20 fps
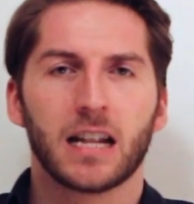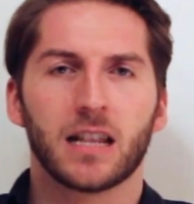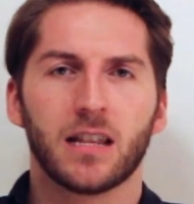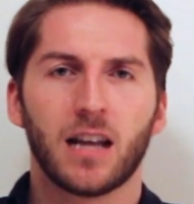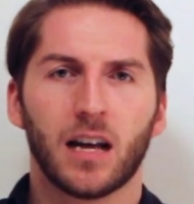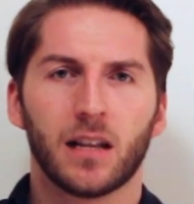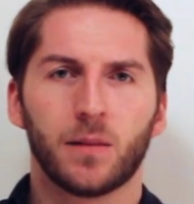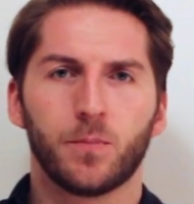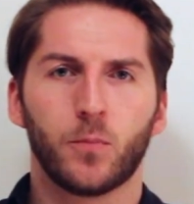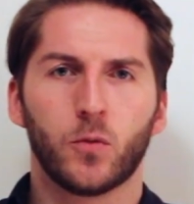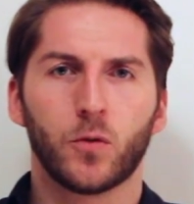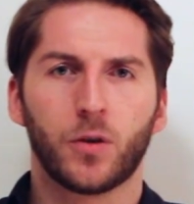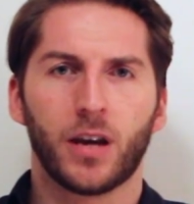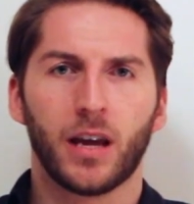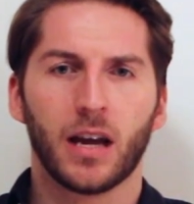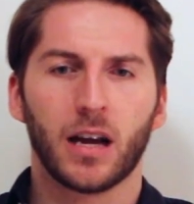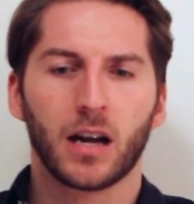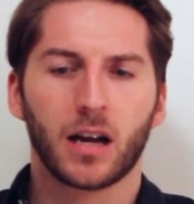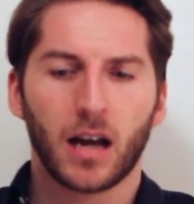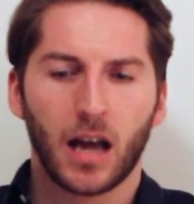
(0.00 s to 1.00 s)
That
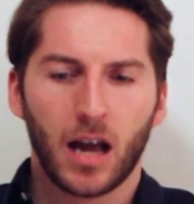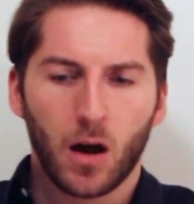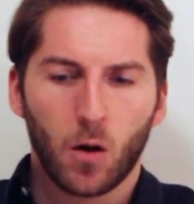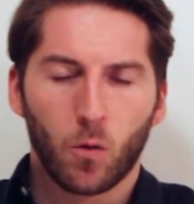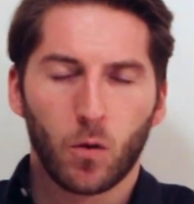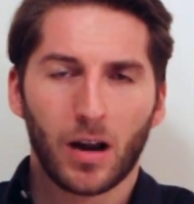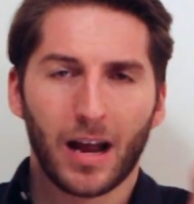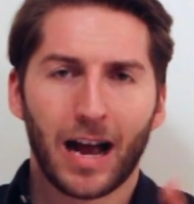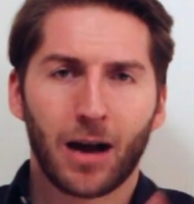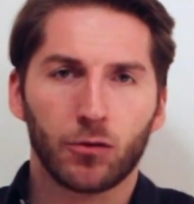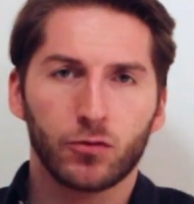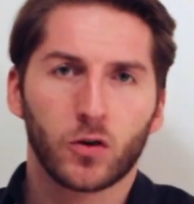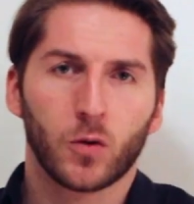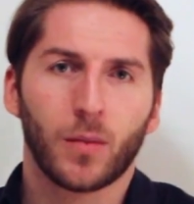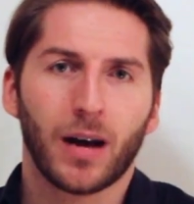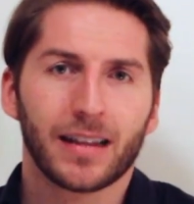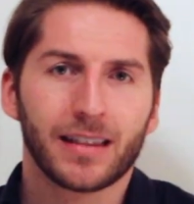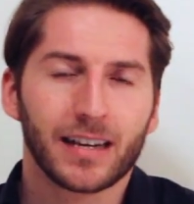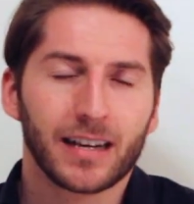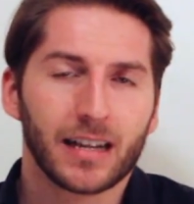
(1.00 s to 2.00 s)
booking will
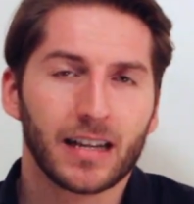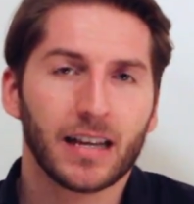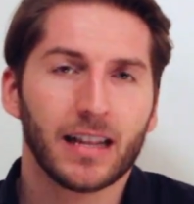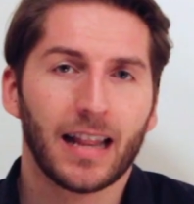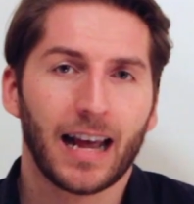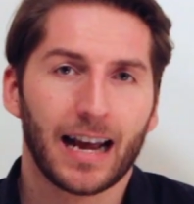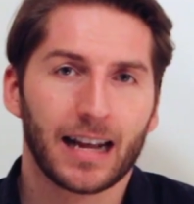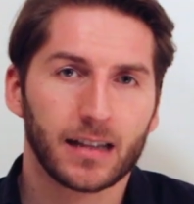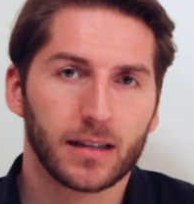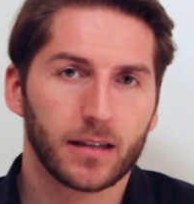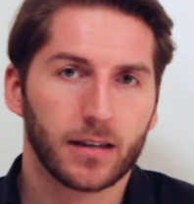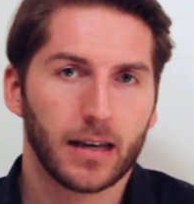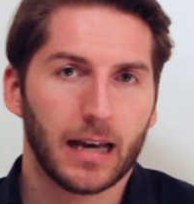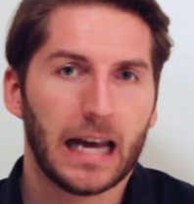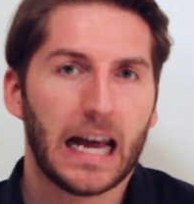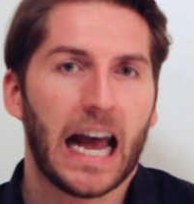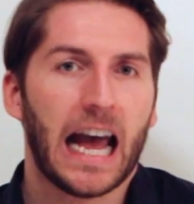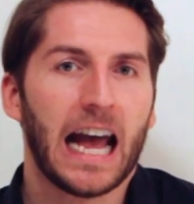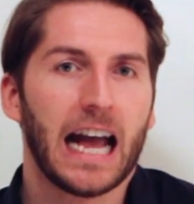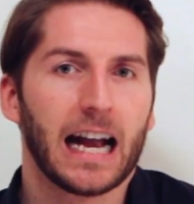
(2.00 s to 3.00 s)
automatically land
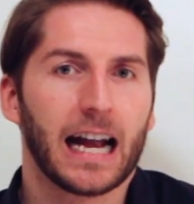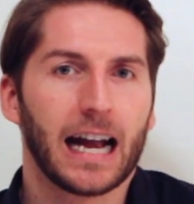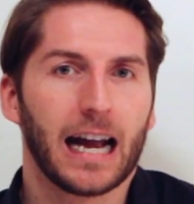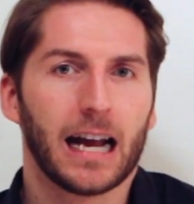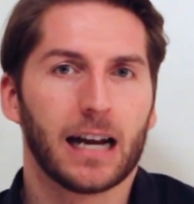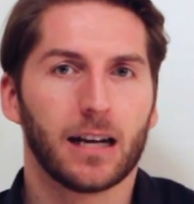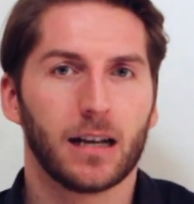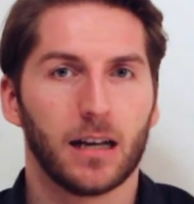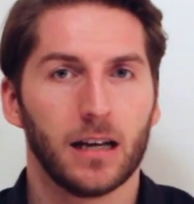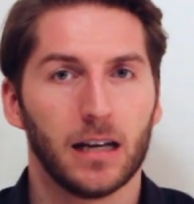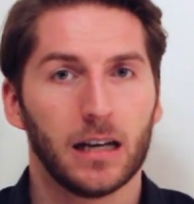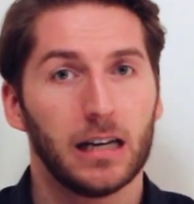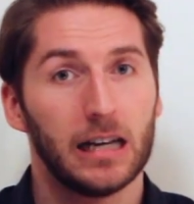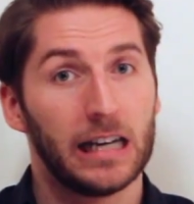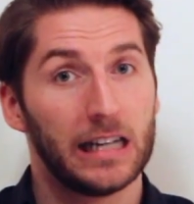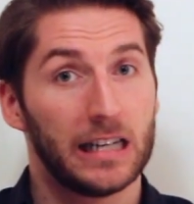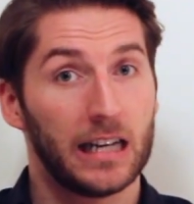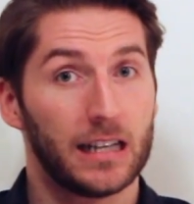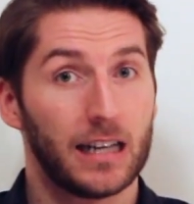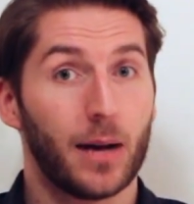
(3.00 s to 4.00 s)
again
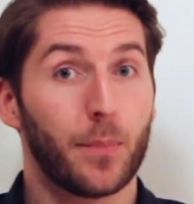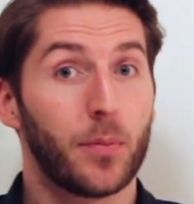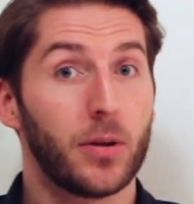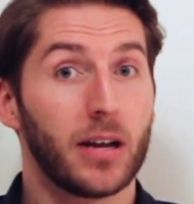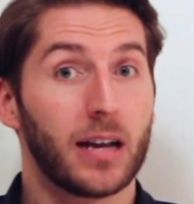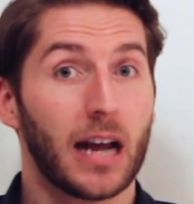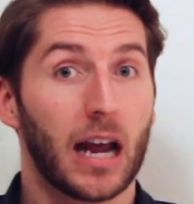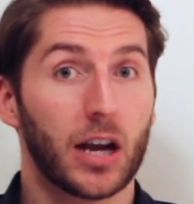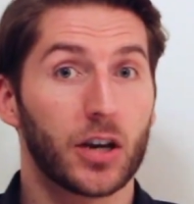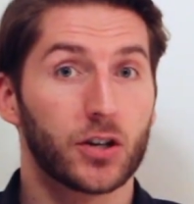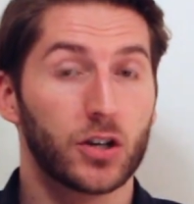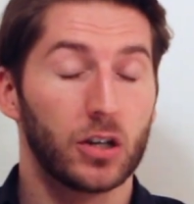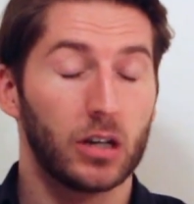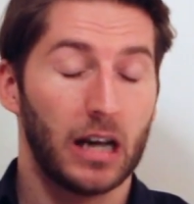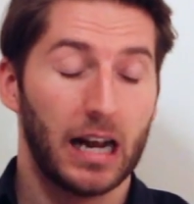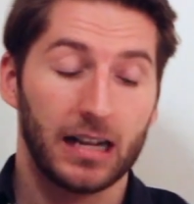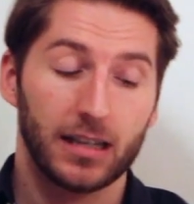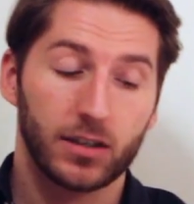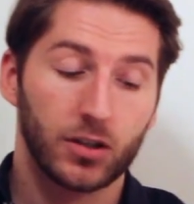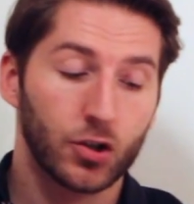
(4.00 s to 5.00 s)
in that application,
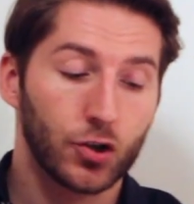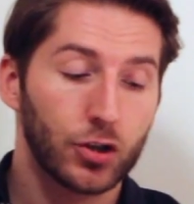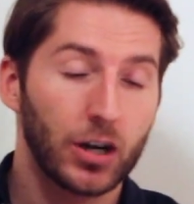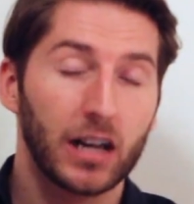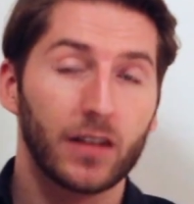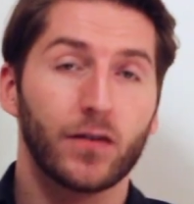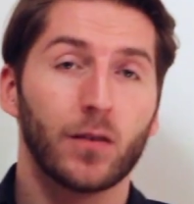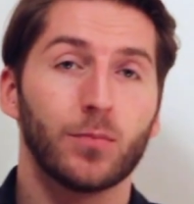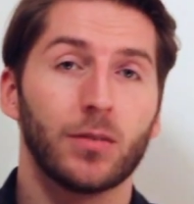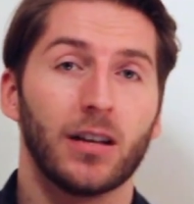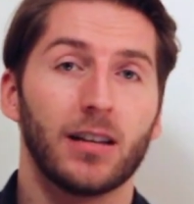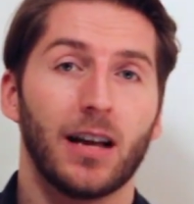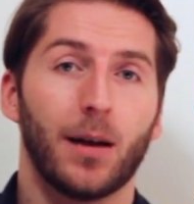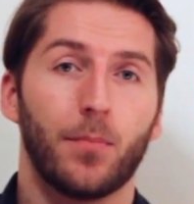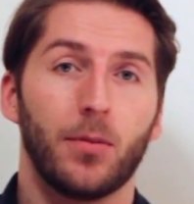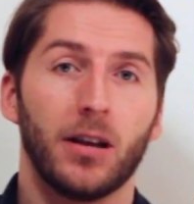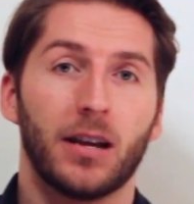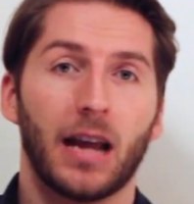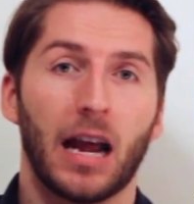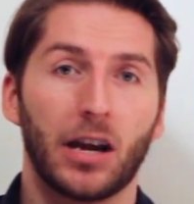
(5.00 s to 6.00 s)
and straight from that
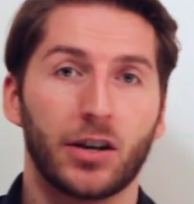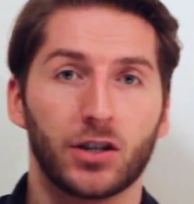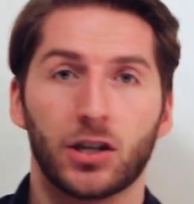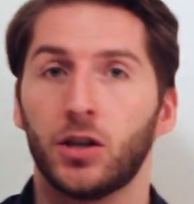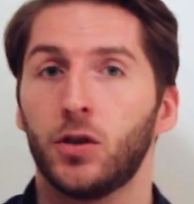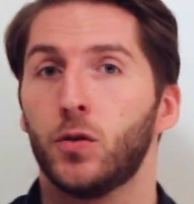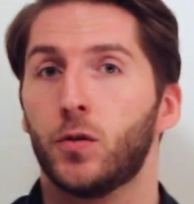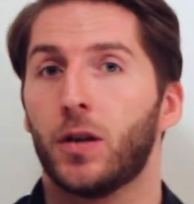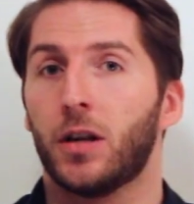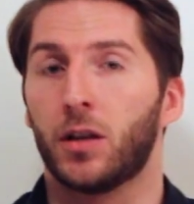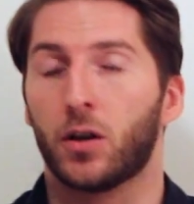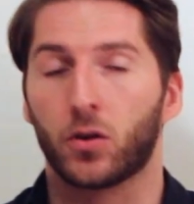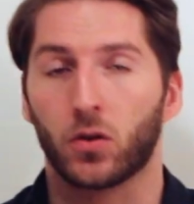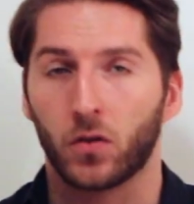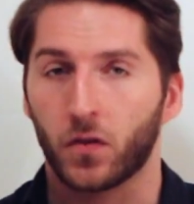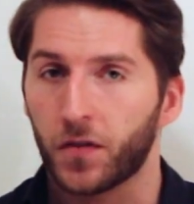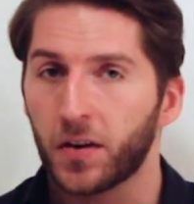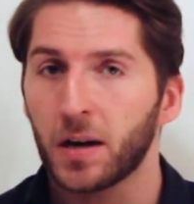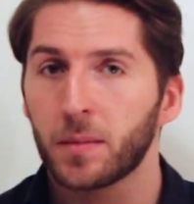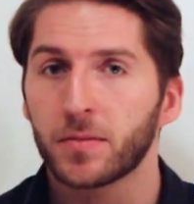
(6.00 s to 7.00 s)
application you can
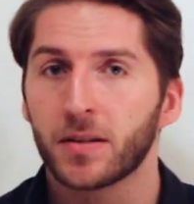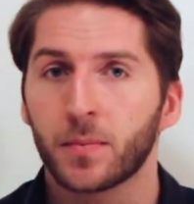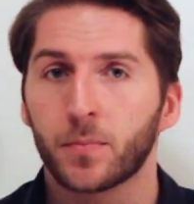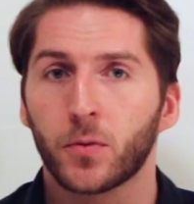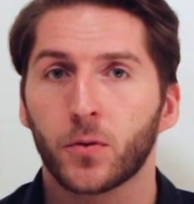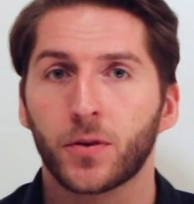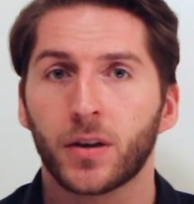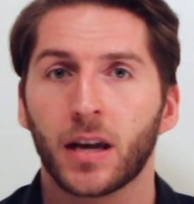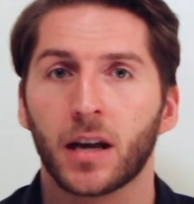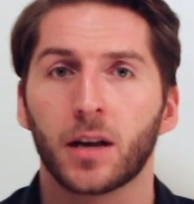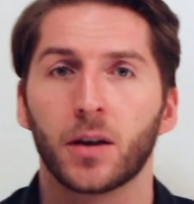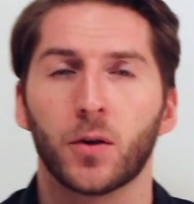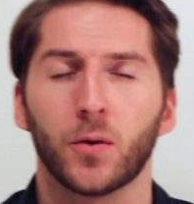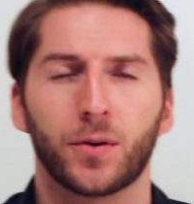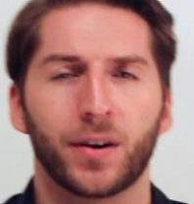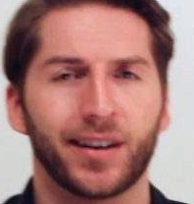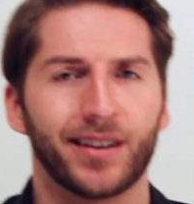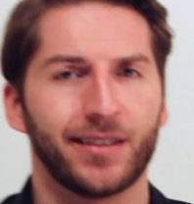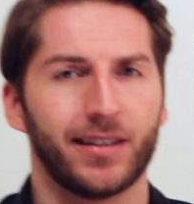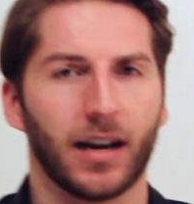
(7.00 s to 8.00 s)
confirm the booking, you
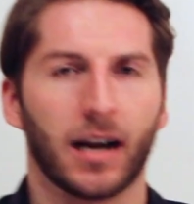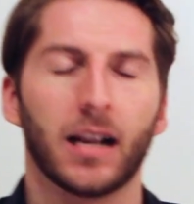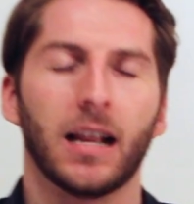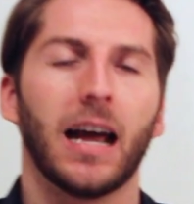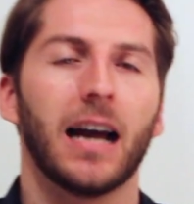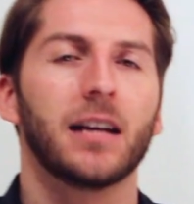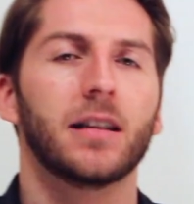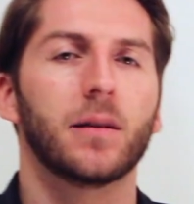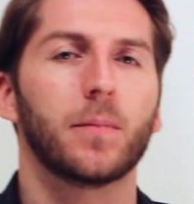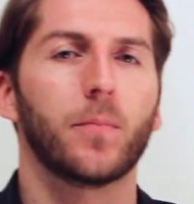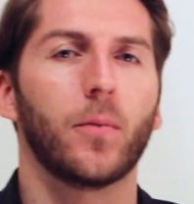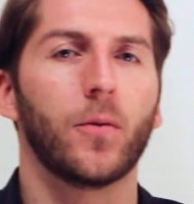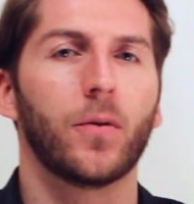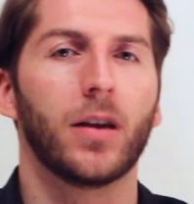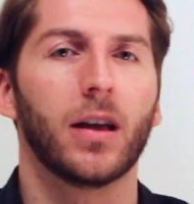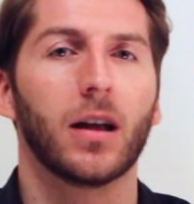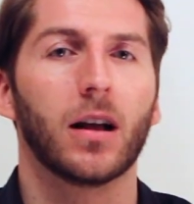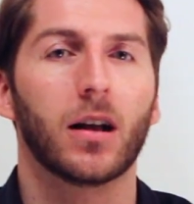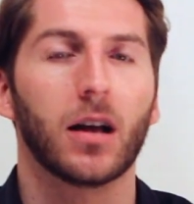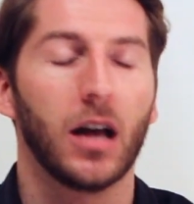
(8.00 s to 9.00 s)
can decline the
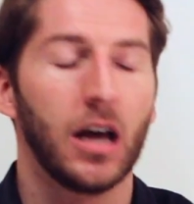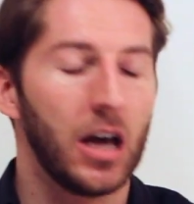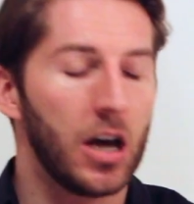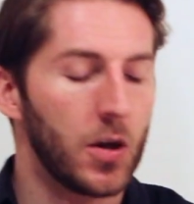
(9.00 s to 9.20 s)
booking,